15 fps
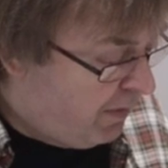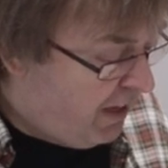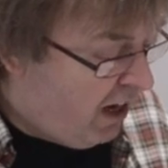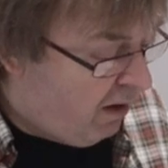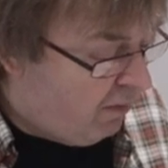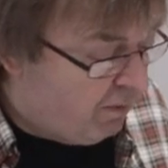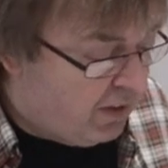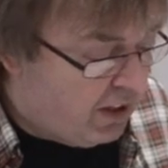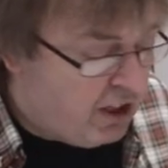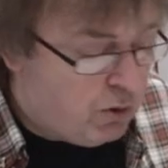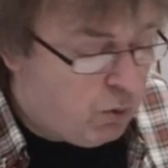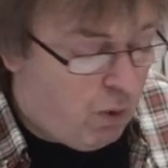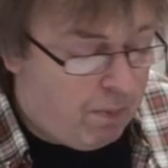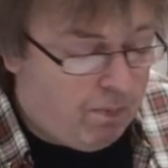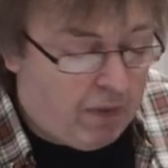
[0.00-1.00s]
Now,
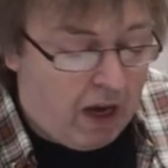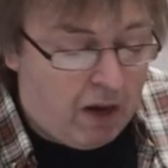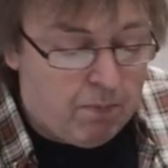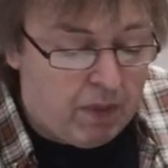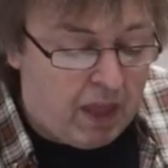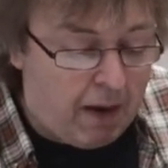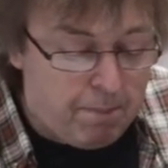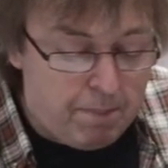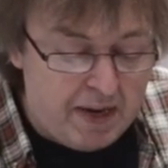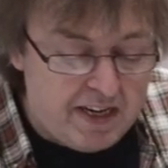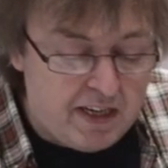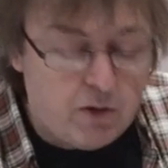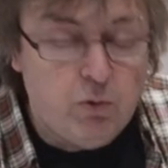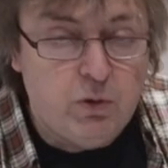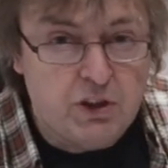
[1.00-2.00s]
this one,
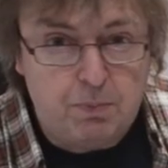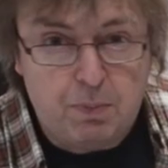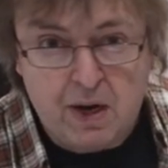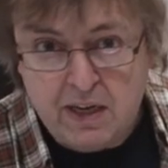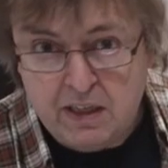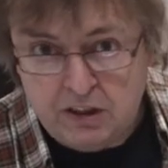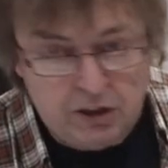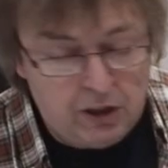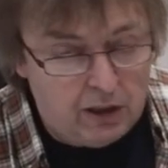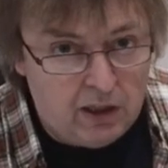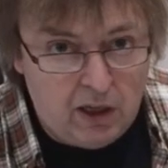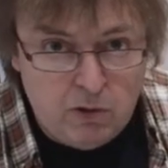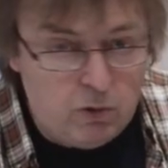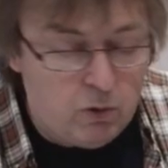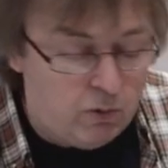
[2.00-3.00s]
Pinnacle is a brand, it's a
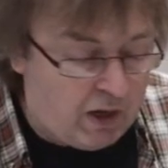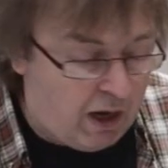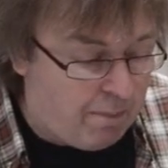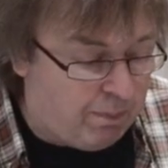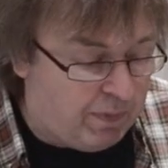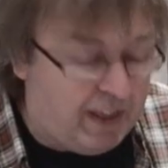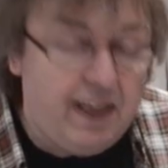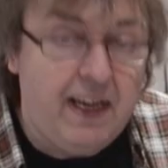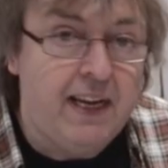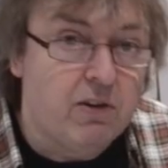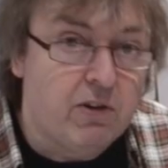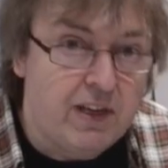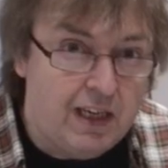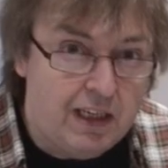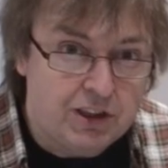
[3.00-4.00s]
local company
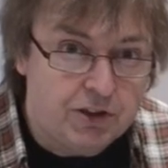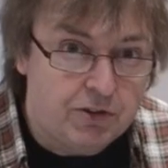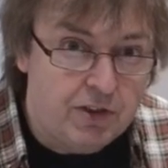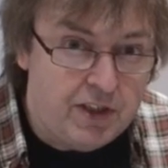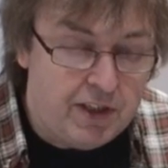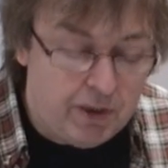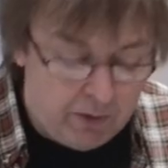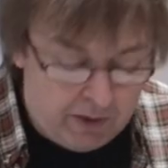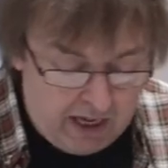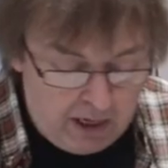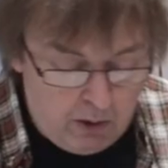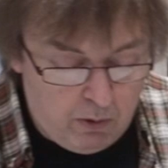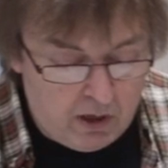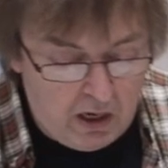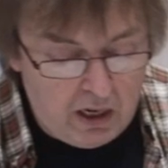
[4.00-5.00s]
here in Leicester in the
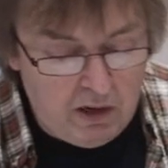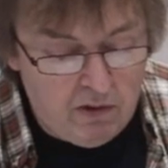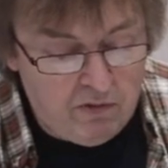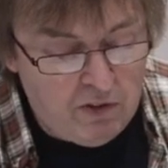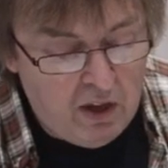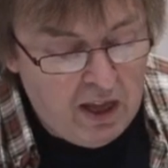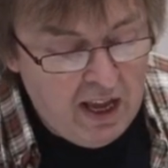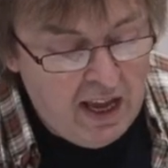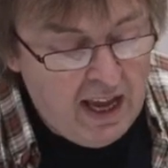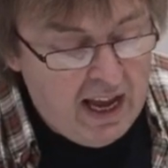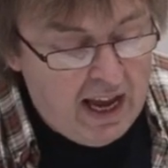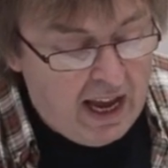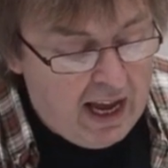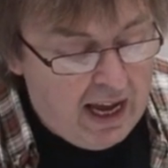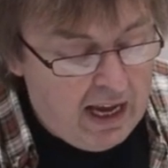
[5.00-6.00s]
UK where I live.
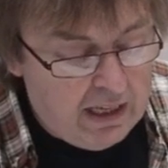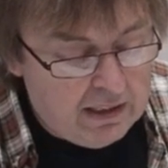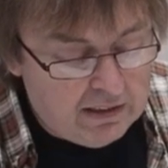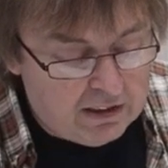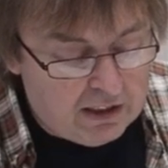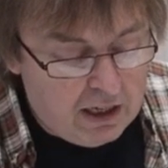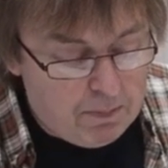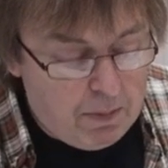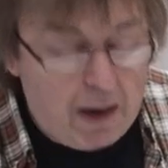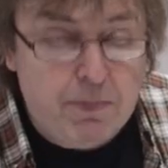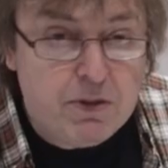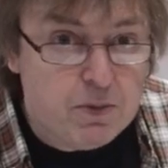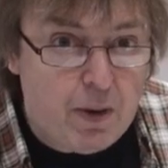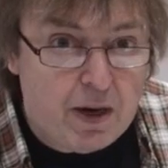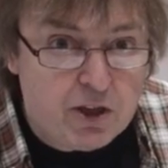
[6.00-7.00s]
And
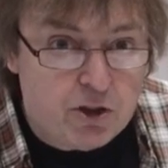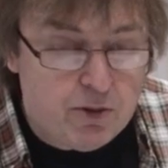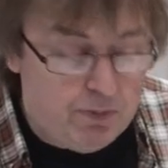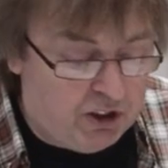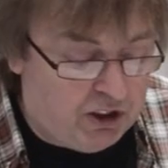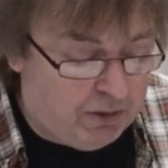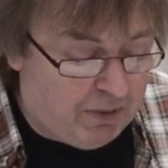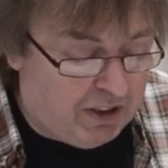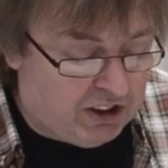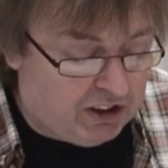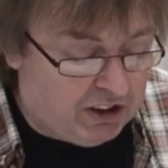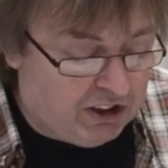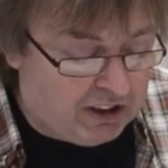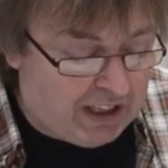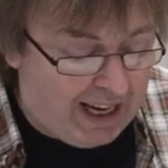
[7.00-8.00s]
Paper Spectrum is the
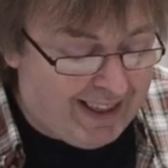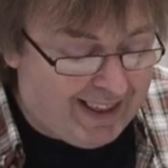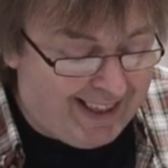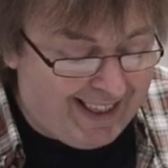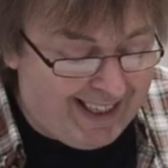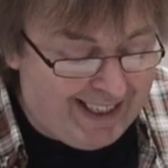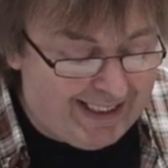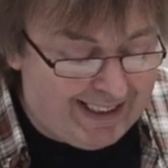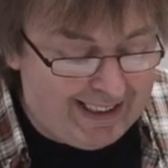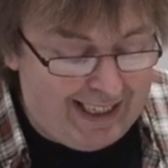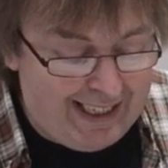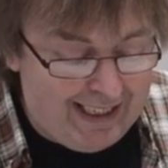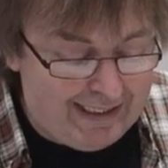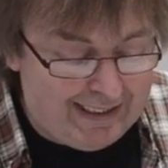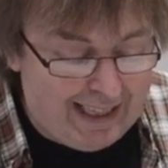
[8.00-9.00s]
business, and this
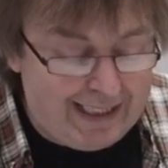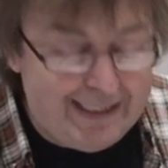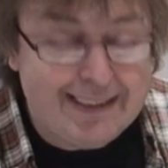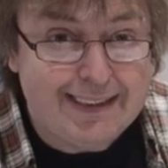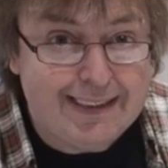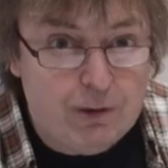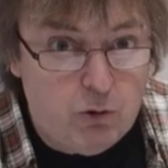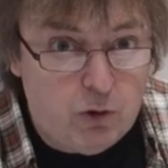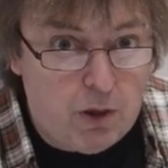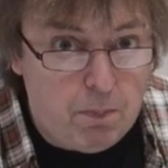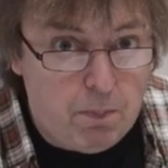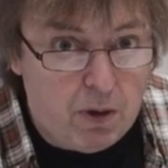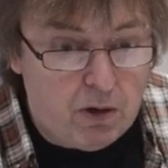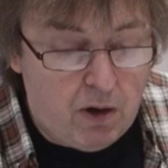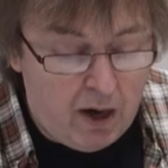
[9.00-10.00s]
is a
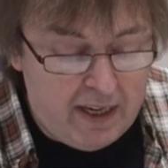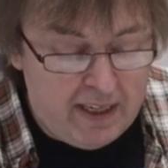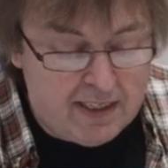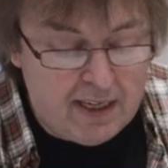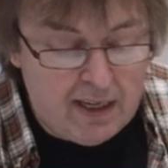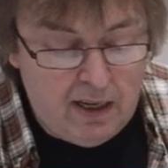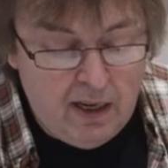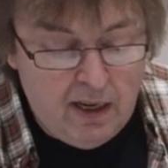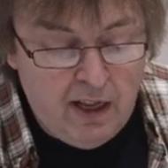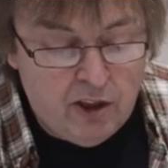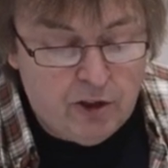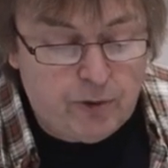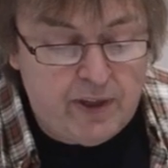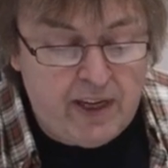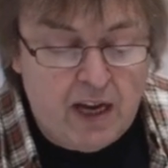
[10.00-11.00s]
Silk Baryta
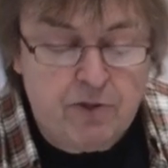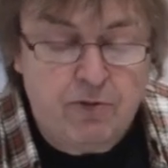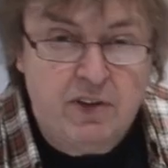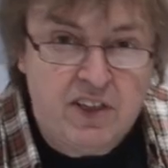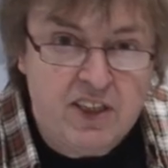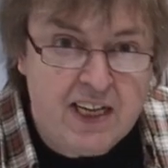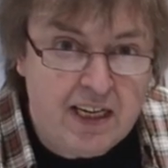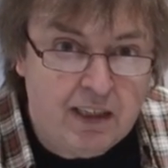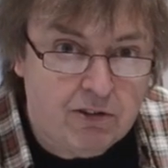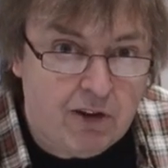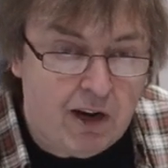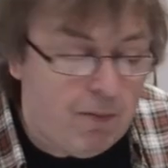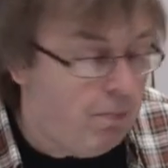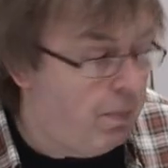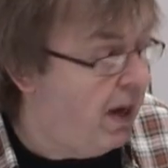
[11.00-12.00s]
310
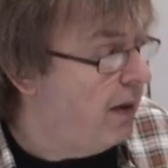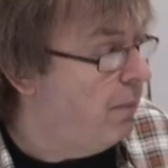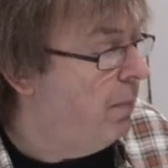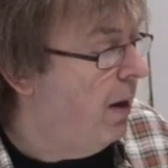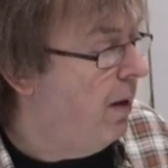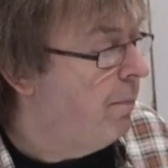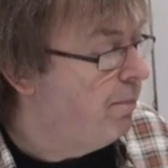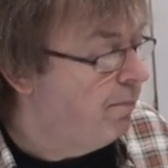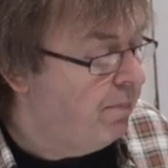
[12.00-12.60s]
gram paper.